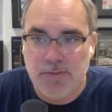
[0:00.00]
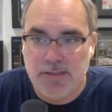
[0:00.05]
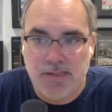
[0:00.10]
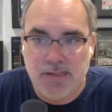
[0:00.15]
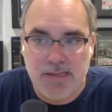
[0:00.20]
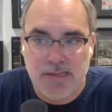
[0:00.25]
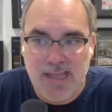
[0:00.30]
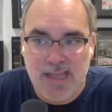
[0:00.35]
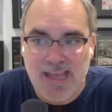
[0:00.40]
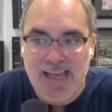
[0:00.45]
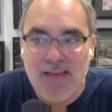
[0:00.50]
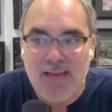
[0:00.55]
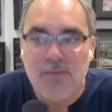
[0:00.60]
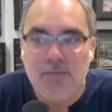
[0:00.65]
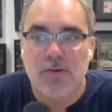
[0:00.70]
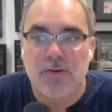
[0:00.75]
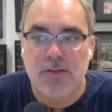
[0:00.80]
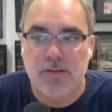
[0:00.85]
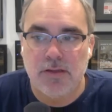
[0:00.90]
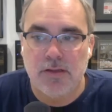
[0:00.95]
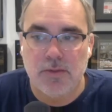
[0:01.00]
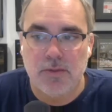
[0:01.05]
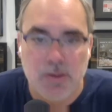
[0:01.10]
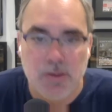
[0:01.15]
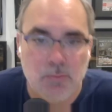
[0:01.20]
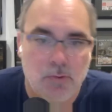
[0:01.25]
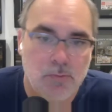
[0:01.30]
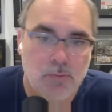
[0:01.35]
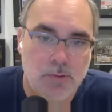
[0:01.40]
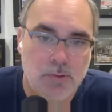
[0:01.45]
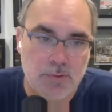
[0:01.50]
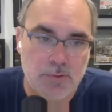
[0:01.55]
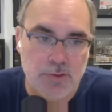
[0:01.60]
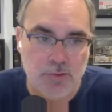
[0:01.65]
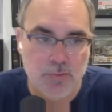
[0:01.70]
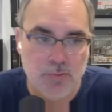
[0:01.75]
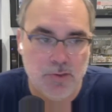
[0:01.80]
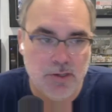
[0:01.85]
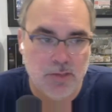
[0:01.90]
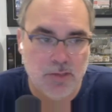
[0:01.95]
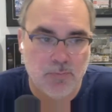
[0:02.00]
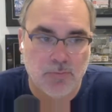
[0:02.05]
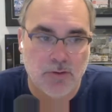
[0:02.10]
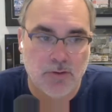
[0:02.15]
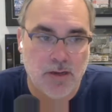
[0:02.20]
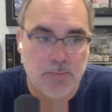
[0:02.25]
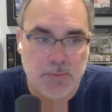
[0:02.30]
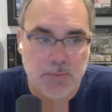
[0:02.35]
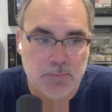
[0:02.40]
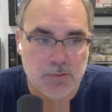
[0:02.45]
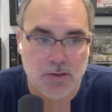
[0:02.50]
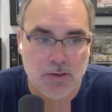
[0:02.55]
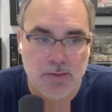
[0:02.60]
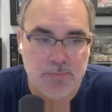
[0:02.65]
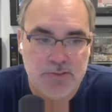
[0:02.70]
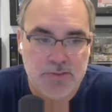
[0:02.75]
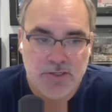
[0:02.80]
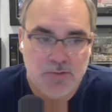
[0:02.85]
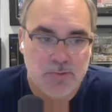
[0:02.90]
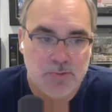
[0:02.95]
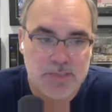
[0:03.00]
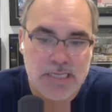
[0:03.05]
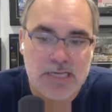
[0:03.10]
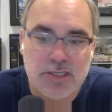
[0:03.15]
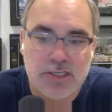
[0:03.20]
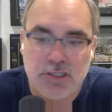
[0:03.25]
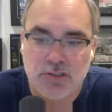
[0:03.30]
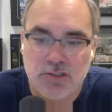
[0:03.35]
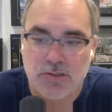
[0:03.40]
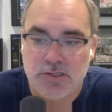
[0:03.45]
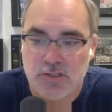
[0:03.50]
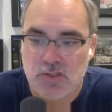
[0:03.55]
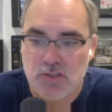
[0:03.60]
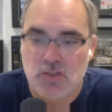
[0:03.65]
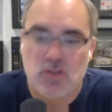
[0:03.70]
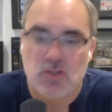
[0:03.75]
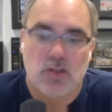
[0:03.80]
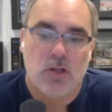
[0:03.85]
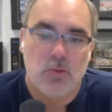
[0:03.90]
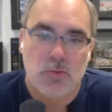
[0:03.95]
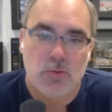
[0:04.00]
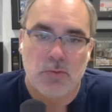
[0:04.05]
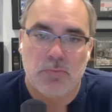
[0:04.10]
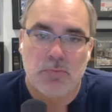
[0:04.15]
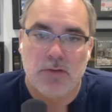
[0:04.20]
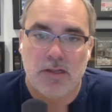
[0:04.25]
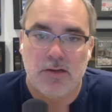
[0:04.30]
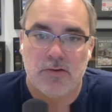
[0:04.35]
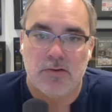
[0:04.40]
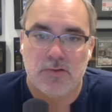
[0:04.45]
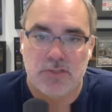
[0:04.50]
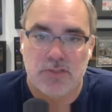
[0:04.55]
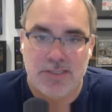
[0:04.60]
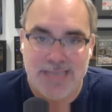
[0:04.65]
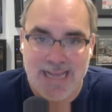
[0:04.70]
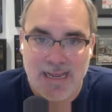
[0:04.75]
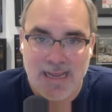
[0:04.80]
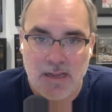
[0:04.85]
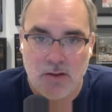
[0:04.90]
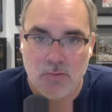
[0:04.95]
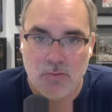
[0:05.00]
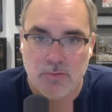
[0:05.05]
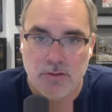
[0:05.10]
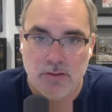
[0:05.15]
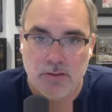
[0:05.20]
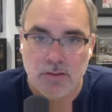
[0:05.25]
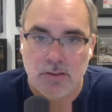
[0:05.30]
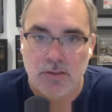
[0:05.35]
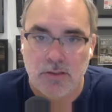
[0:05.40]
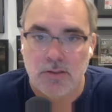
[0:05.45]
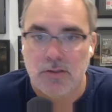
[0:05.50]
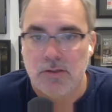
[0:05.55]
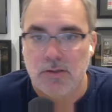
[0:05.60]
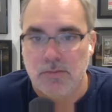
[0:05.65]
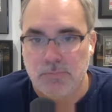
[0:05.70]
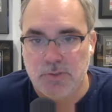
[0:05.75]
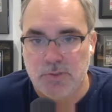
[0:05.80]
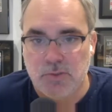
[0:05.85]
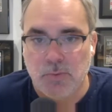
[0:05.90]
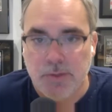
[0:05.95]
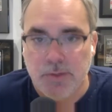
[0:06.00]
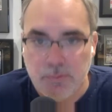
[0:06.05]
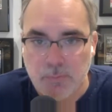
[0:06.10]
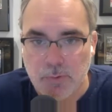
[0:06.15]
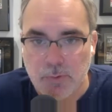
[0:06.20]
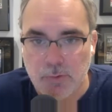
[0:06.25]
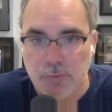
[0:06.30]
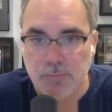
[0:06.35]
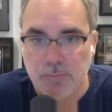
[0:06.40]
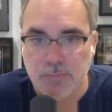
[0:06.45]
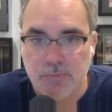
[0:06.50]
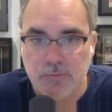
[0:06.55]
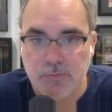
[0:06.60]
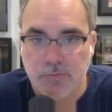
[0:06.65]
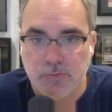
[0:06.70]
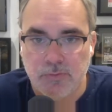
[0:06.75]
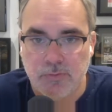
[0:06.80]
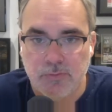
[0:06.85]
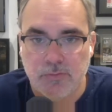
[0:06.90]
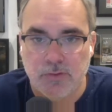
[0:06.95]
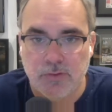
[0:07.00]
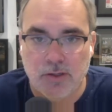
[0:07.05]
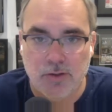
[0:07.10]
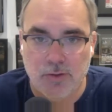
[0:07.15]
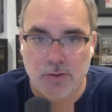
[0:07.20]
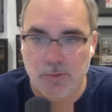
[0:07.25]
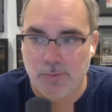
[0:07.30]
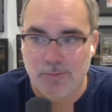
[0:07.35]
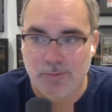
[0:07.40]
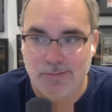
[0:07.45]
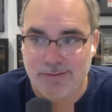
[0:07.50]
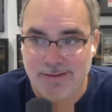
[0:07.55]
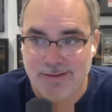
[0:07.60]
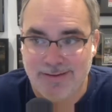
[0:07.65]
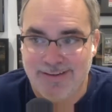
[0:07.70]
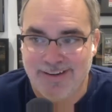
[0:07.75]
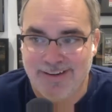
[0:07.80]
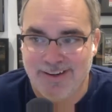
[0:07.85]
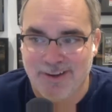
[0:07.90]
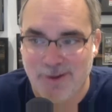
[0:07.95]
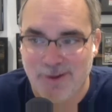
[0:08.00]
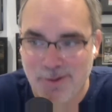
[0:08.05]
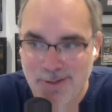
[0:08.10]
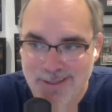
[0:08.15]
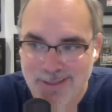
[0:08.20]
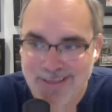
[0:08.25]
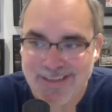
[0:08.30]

But like everything about what we were doing in Prime and Prime Two was actually trying to slow the players down between rooms. So, you know,